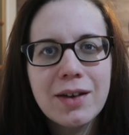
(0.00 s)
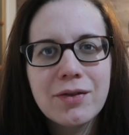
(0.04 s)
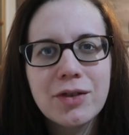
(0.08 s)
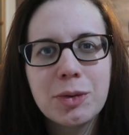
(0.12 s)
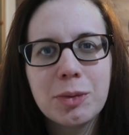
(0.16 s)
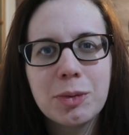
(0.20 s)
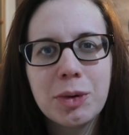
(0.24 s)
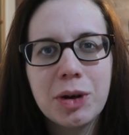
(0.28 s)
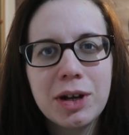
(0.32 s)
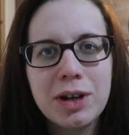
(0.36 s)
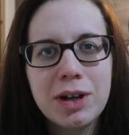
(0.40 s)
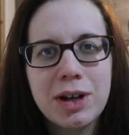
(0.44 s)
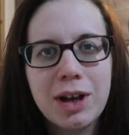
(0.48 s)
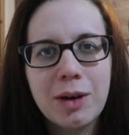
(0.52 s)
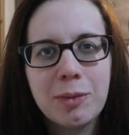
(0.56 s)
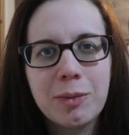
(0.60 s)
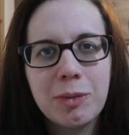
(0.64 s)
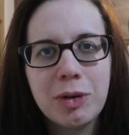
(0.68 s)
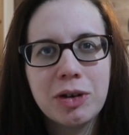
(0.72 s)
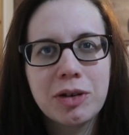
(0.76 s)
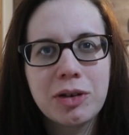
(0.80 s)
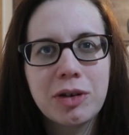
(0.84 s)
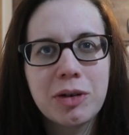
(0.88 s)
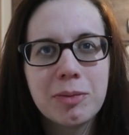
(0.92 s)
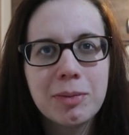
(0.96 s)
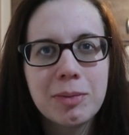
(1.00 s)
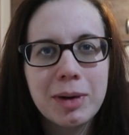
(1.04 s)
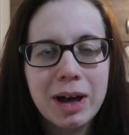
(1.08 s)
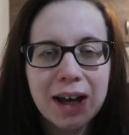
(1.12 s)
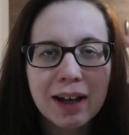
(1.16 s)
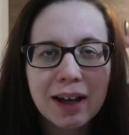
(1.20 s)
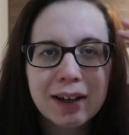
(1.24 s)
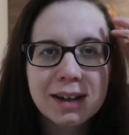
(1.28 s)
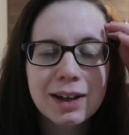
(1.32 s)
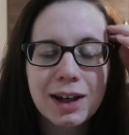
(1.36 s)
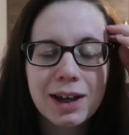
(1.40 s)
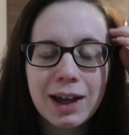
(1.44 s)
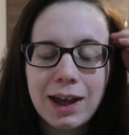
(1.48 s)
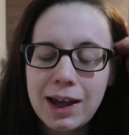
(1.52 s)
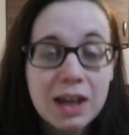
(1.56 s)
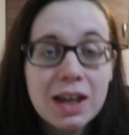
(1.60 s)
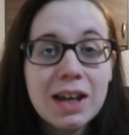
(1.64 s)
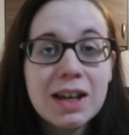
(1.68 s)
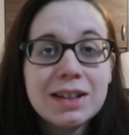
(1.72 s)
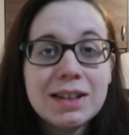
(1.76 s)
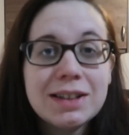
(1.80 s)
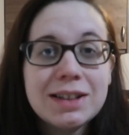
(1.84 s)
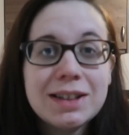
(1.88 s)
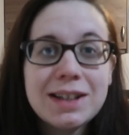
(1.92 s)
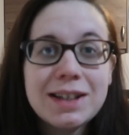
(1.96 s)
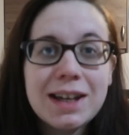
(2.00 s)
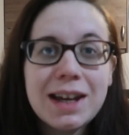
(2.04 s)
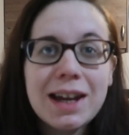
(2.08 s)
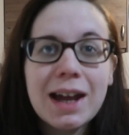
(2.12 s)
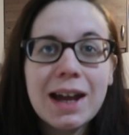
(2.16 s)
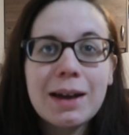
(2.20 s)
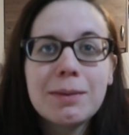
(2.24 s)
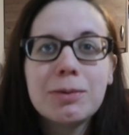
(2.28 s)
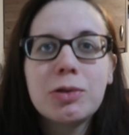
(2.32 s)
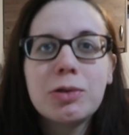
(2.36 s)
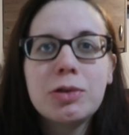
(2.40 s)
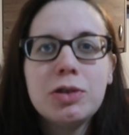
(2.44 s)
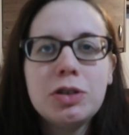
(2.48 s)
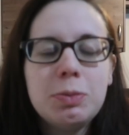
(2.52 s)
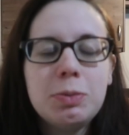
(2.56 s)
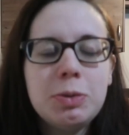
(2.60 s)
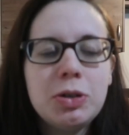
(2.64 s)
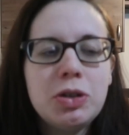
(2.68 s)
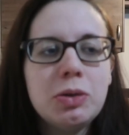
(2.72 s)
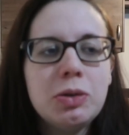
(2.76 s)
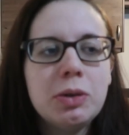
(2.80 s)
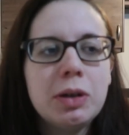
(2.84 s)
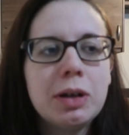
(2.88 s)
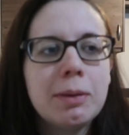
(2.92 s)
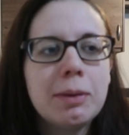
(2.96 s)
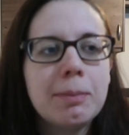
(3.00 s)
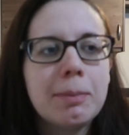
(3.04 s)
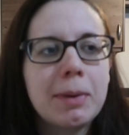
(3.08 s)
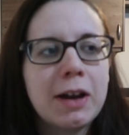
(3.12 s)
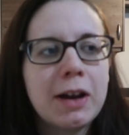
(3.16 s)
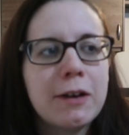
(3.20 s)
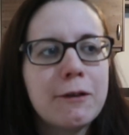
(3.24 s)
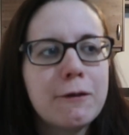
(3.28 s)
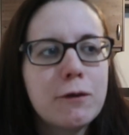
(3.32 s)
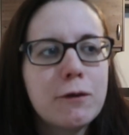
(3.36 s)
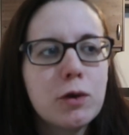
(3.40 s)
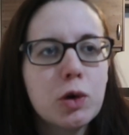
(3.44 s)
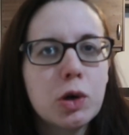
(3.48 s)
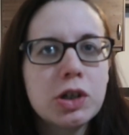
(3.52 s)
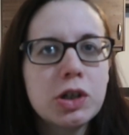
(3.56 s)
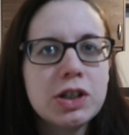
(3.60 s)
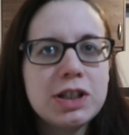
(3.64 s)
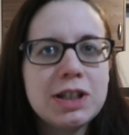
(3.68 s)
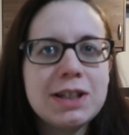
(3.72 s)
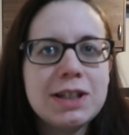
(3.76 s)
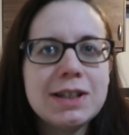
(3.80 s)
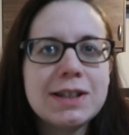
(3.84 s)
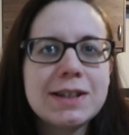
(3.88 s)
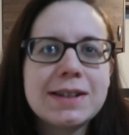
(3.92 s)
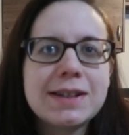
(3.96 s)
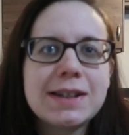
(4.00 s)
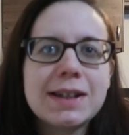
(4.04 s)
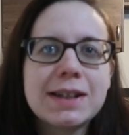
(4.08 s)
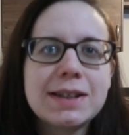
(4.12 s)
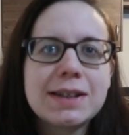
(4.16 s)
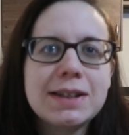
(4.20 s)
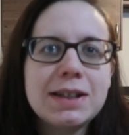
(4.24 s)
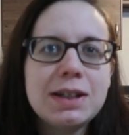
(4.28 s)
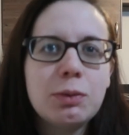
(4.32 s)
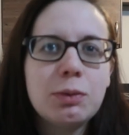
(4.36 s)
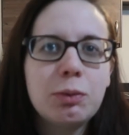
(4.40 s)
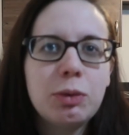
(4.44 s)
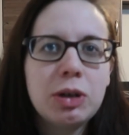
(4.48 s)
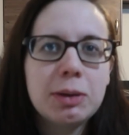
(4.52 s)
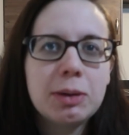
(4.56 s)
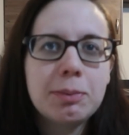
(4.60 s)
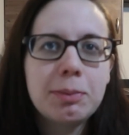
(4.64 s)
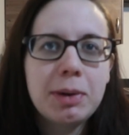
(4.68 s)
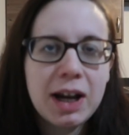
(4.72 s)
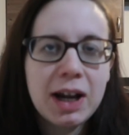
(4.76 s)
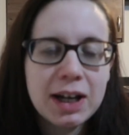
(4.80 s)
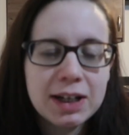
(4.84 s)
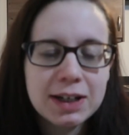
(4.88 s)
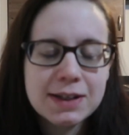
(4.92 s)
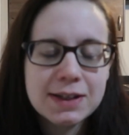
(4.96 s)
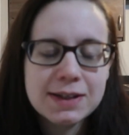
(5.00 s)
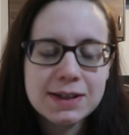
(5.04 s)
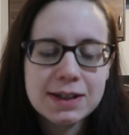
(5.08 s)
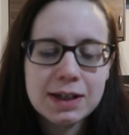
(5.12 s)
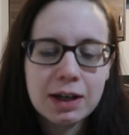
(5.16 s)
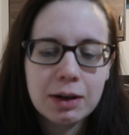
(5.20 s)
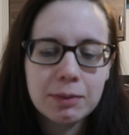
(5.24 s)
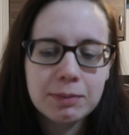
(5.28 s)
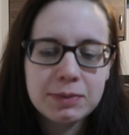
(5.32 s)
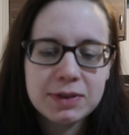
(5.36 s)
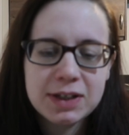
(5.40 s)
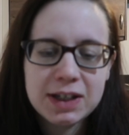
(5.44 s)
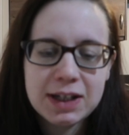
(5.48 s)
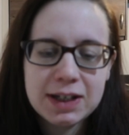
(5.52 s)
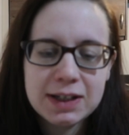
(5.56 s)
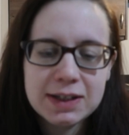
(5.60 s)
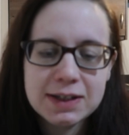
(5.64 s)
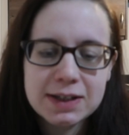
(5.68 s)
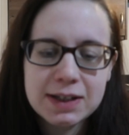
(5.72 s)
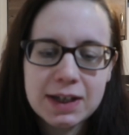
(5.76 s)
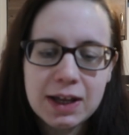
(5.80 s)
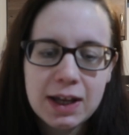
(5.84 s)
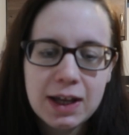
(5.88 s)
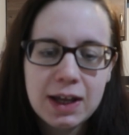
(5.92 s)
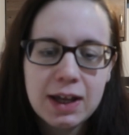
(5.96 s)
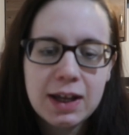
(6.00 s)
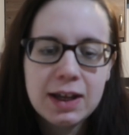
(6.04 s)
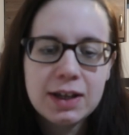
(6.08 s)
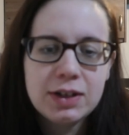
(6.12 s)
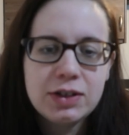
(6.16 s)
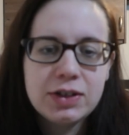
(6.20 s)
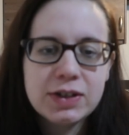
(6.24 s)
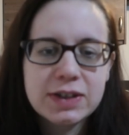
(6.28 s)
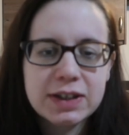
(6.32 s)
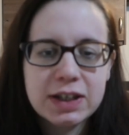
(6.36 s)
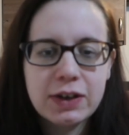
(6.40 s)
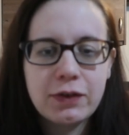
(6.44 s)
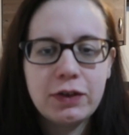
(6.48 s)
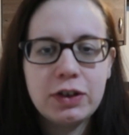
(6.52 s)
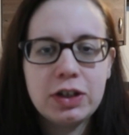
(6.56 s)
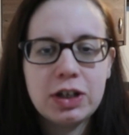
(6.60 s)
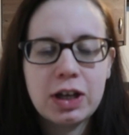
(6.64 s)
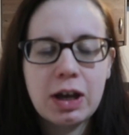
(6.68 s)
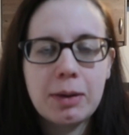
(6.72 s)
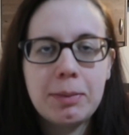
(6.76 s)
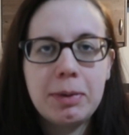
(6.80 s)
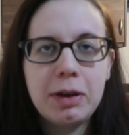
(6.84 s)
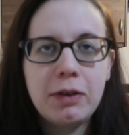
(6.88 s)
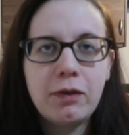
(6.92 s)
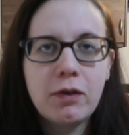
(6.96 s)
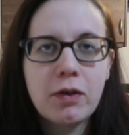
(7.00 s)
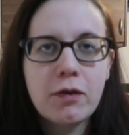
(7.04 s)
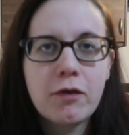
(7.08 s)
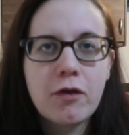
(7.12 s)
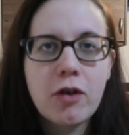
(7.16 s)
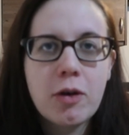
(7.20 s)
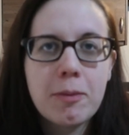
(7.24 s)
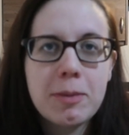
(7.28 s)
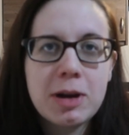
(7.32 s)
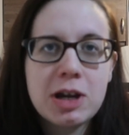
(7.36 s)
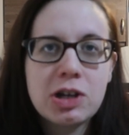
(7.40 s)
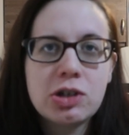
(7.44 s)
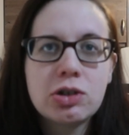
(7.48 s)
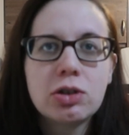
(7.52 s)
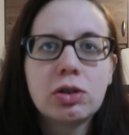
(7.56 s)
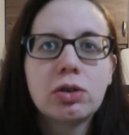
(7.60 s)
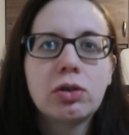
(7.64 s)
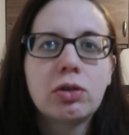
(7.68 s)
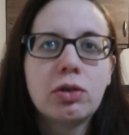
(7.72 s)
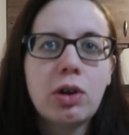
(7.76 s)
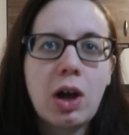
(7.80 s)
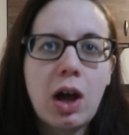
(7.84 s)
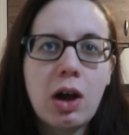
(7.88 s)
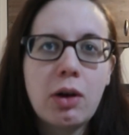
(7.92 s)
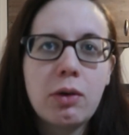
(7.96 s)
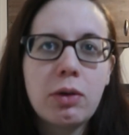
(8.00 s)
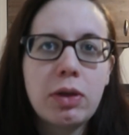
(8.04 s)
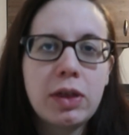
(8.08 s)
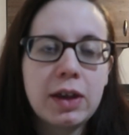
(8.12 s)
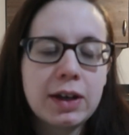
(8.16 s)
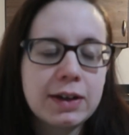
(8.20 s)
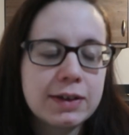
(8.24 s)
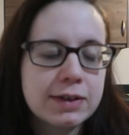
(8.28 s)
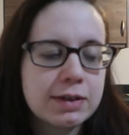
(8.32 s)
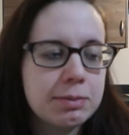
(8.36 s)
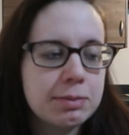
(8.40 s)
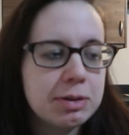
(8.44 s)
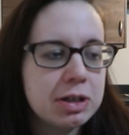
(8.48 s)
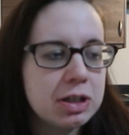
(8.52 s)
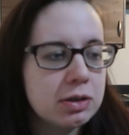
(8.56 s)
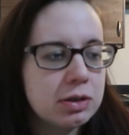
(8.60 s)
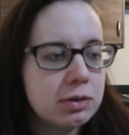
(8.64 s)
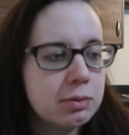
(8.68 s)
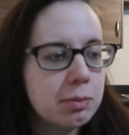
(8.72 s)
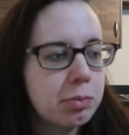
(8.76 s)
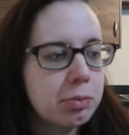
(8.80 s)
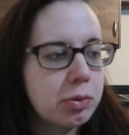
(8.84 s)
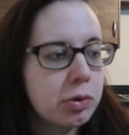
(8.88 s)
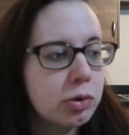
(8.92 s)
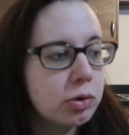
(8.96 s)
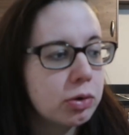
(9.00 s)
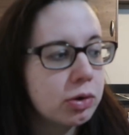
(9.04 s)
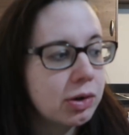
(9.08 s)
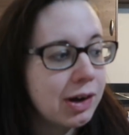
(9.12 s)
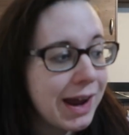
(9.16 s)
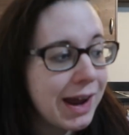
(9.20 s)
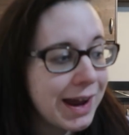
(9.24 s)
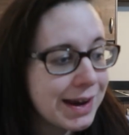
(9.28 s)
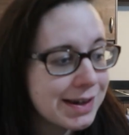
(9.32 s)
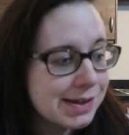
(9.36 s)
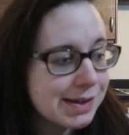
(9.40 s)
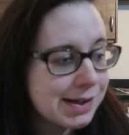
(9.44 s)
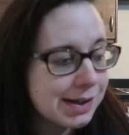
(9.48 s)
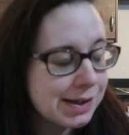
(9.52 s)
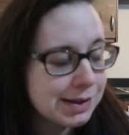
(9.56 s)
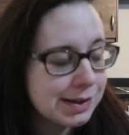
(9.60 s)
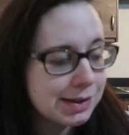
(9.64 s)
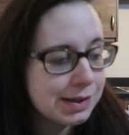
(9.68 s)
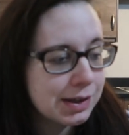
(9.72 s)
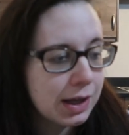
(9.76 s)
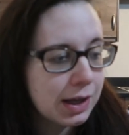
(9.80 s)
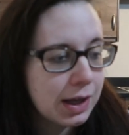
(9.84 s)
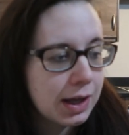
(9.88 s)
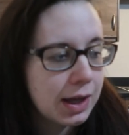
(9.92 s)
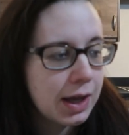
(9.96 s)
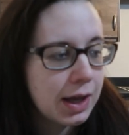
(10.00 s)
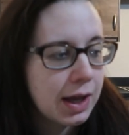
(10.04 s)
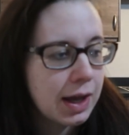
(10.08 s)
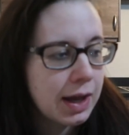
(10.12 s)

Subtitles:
everyone and welcome back. Today I'm going to be doing my 14 to 16 week pregnancy update, just giving you a bit of information on how things have been progressing.